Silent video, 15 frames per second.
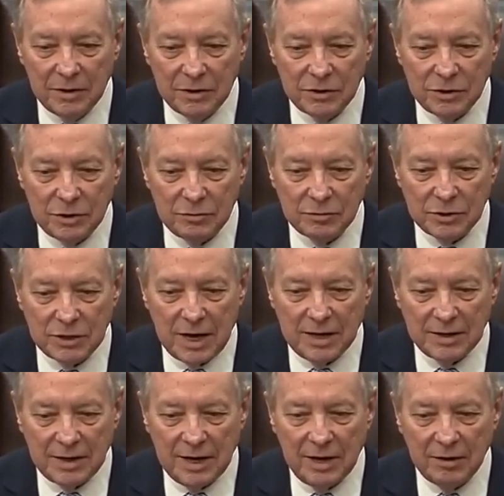She was shot
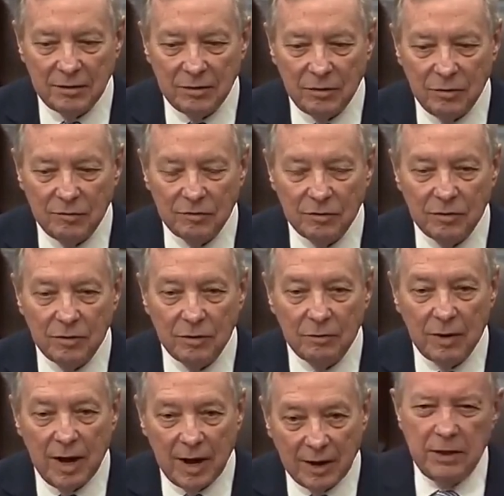down over
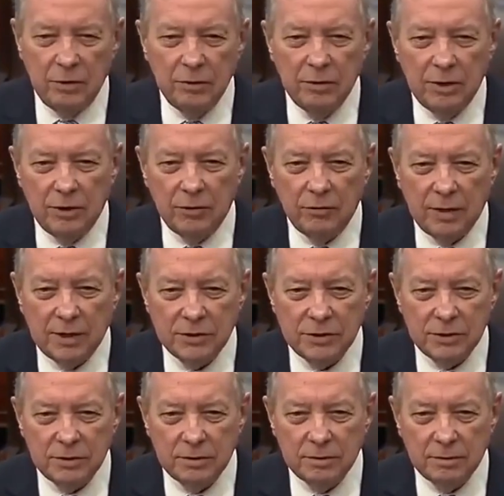Iraq. The Union
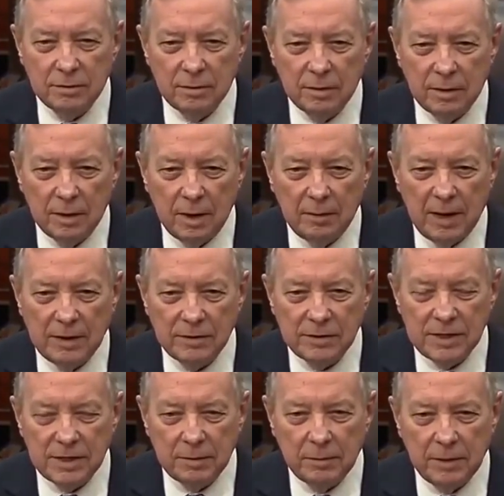address about to
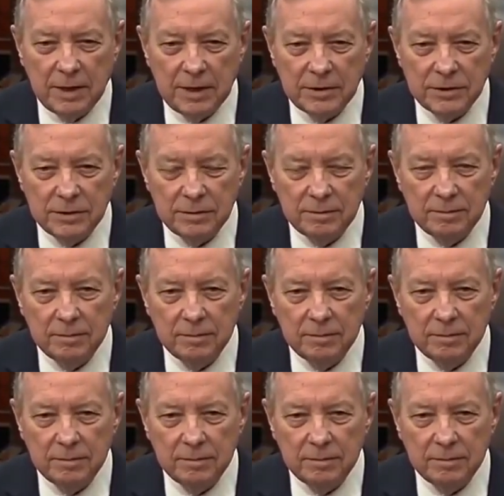take place.